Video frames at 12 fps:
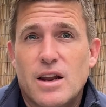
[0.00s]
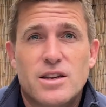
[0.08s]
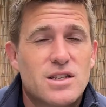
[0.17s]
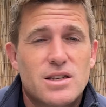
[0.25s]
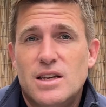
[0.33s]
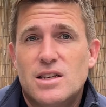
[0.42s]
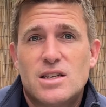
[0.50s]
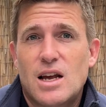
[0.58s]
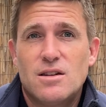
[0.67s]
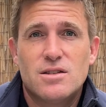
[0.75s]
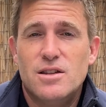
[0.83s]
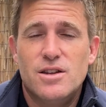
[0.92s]
It
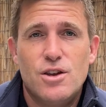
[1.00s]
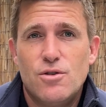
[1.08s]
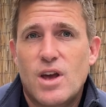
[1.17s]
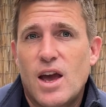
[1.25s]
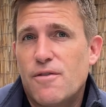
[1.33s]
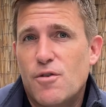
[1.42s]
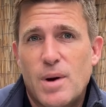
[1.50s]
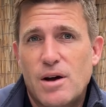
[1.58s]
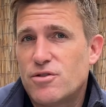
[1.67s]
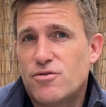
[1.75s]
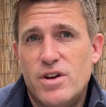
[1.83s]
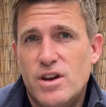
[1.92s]
sells in the UK for about
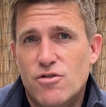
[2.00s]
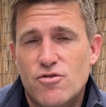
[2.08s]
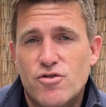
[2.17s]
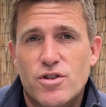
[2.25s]
£300,